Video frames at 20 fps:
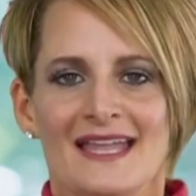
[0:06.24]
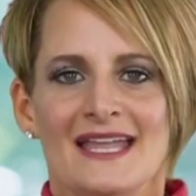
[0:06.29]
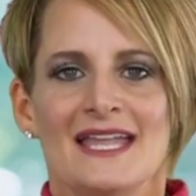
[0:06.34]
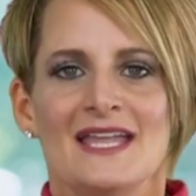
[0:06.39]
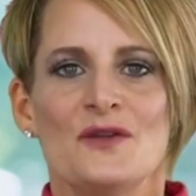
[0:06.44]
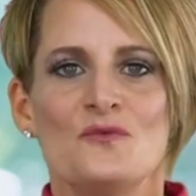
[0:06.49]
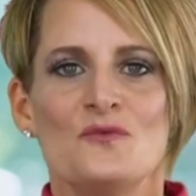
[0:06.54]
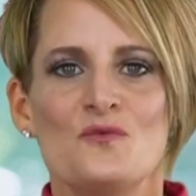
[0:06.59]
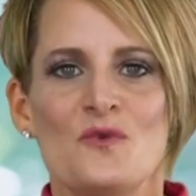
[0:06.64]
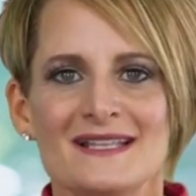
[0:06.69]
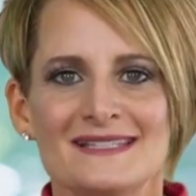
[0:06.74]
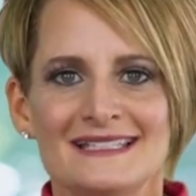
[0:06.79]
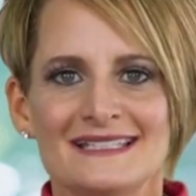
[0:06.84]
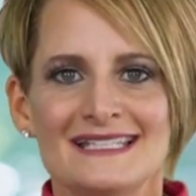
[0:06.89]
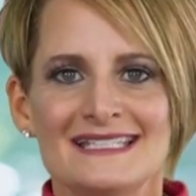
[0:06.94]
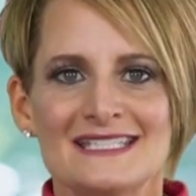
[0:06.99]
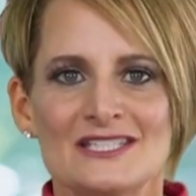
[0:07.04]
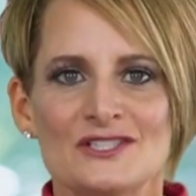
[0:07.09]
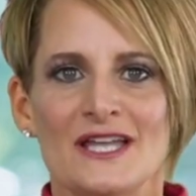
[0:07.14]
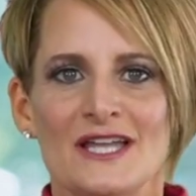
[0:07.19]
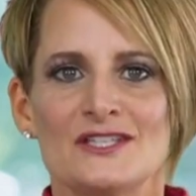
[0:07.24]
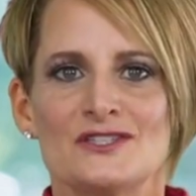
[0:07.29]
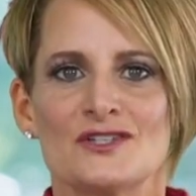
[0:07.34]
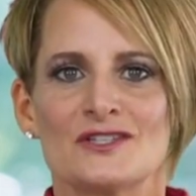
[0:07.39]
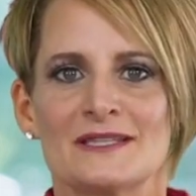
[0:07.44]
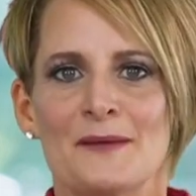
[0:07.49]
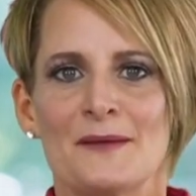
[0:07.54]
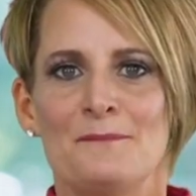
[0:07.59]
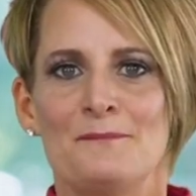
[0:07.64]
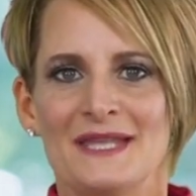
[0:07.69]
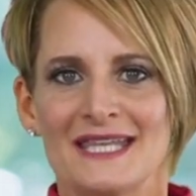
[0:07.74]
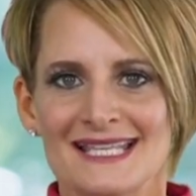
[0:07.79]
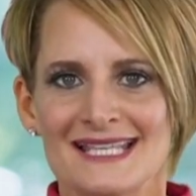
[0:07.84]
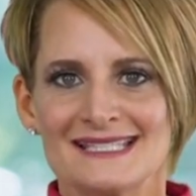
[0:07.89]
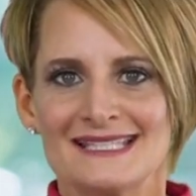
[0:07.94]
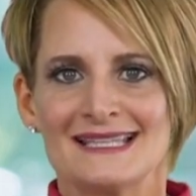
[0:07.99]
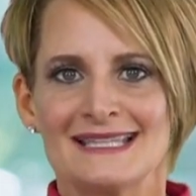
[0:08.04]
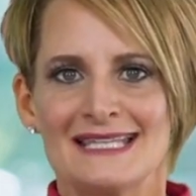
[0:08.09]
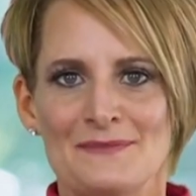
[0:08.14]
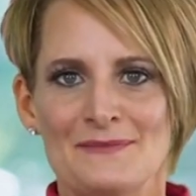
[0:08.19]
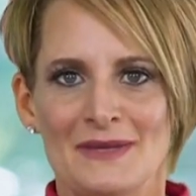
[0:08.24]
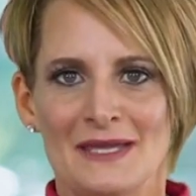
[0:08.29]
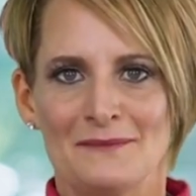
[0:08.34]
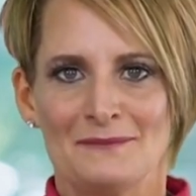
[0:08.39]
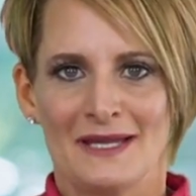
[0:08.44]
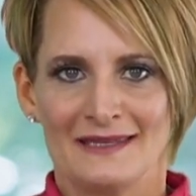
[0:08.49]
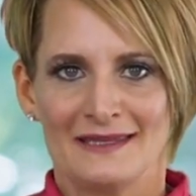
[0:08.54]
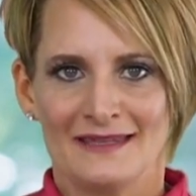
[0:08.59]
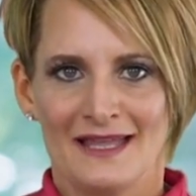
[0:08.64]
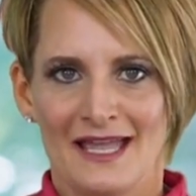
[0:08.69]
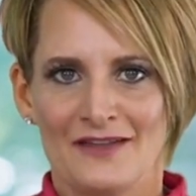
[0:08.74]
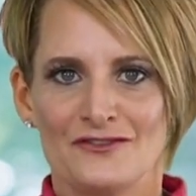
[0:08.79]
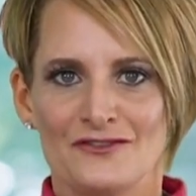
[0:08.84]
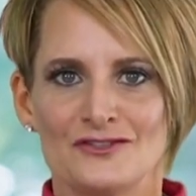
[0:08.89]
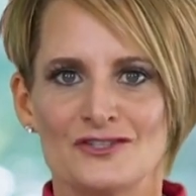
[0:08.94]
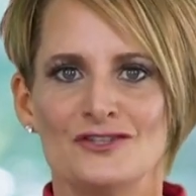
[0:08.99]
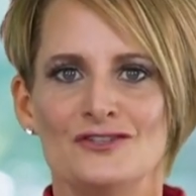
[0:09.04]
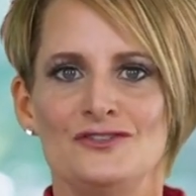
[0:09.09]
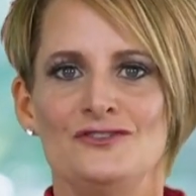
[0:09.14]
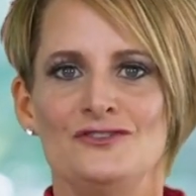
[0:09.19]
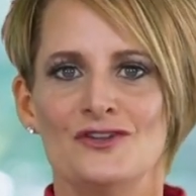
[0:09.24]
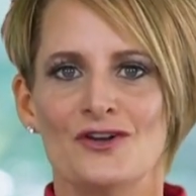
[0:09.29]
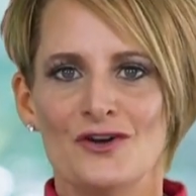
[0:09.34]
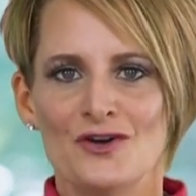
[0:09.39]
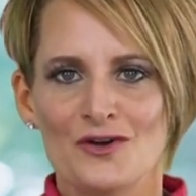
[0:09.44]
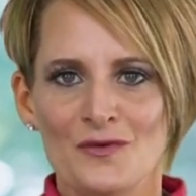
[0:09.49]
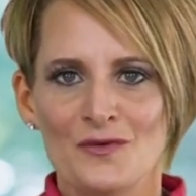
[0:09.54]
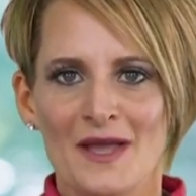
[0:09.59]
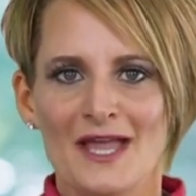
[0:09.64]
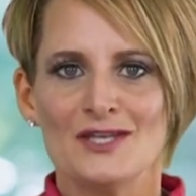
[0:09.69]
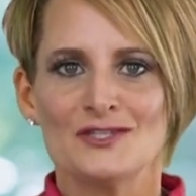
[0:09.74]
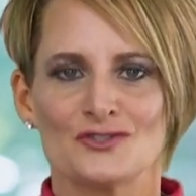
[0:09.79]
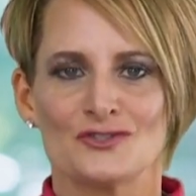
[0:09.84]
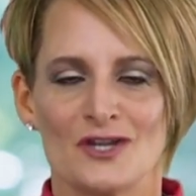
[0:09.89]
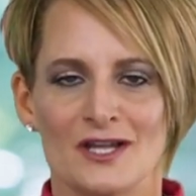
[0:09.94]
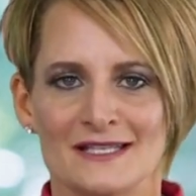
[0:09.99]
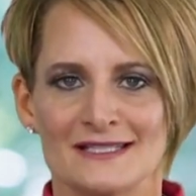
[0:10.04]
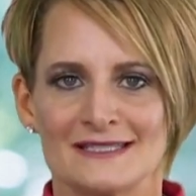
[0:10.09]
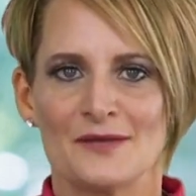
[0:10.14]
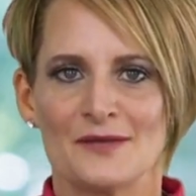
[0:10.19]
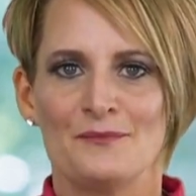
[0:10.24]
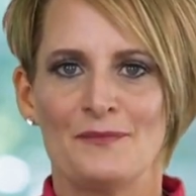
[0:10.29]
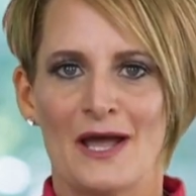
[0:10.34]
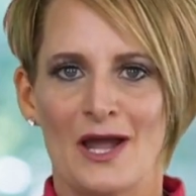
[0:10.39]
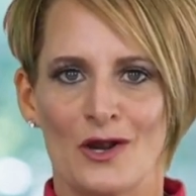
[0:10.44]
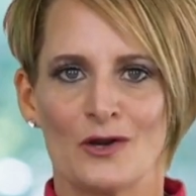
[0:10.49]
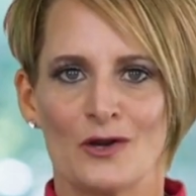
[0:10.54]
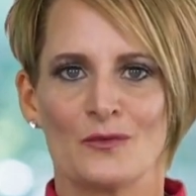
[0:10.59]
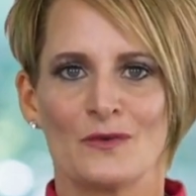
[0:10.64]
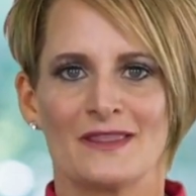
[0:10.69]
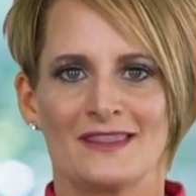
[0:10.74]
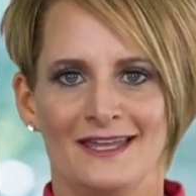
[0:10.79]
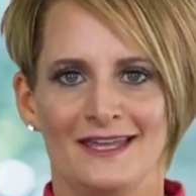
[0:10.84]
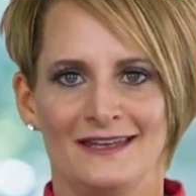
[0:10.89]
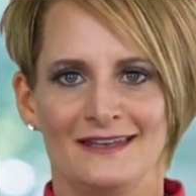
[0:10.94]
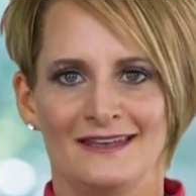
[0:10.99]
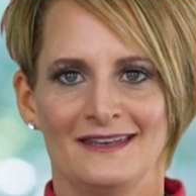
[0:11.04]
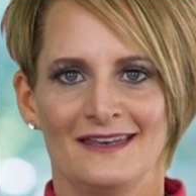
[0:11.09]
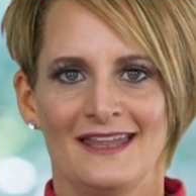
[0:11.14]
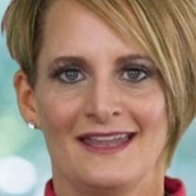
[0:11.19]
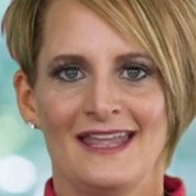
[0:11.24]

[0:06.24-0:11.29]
It wasn't until I took the biggest leap in my life to know and trust the power within.